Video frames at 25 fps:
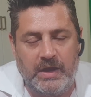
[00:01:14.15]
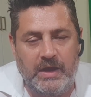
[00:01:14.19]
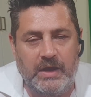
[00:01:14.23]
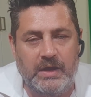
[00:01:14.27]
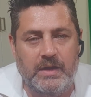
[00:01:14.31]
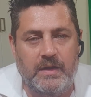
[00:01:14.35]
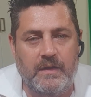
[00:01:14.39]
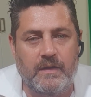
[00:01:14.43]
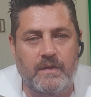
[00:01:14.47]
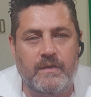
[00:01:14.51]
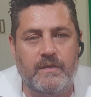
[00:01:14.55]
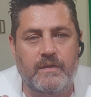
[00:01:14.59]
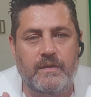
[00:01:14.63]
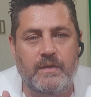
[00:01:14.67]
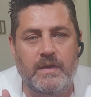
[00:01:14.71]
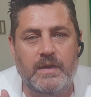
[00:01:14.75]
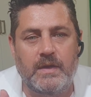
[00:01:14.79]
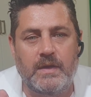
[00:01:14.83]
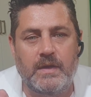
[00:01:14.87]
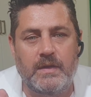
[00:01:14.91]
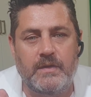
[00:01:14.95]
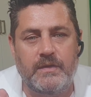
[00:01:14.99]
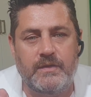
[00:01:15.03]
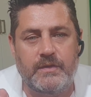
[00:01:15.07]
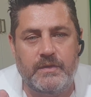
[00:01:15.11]
It is
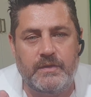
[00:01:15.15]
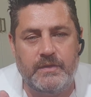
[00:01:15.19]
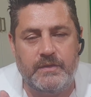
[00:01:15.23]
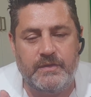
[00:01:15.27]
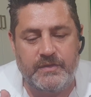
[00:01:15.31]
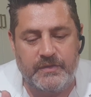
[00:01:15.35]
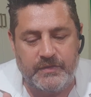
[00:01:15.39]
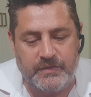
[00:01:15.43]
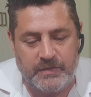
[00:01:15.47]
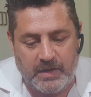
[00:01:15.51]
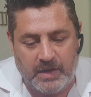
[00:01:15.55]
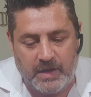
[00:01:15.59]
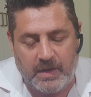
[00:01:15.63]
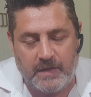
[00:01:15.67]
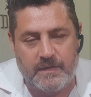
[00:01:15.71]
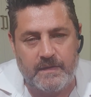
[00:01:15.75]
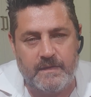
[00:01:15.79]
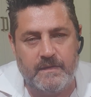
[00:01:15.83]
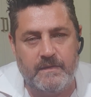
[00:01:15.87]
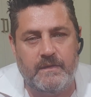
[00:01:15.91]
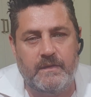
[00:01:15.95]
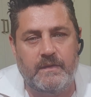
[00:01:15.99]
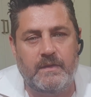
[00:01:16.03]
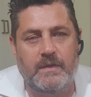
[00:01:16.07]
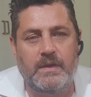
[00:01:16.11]

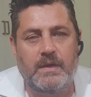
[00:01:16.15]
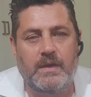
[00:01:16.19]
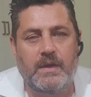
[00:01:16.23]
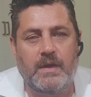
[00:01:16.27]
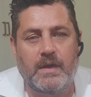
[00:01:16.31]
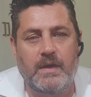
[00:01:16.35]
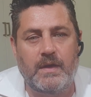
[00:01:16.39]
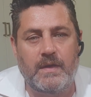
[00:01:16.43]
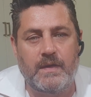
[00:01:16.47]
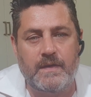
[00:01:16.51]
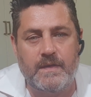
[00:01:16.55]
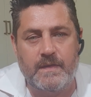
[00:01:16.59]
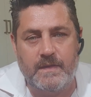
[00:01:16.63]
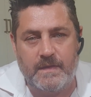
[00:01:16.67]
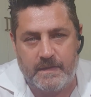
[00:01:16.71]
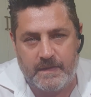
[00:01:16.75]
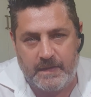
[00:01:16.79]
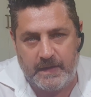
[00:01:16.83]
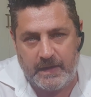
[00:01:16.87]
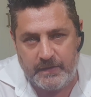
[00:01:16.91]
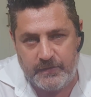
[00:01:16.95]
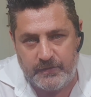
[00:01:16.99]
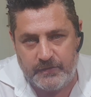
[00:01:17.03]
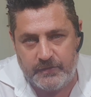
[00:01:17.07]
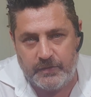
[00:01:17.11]
just
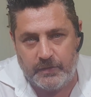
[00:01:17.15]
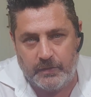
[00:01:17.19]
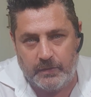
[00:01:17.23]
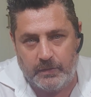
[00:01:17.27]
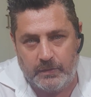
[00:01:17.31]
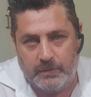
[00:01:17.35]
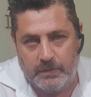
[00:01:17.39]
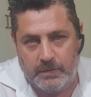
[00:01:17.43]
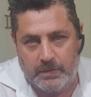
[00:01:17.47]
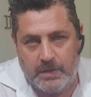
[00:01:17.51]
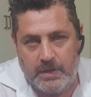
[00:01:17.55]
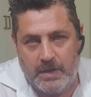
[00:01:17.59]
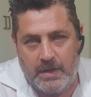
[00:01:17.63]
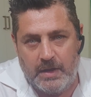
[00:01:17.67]
essential.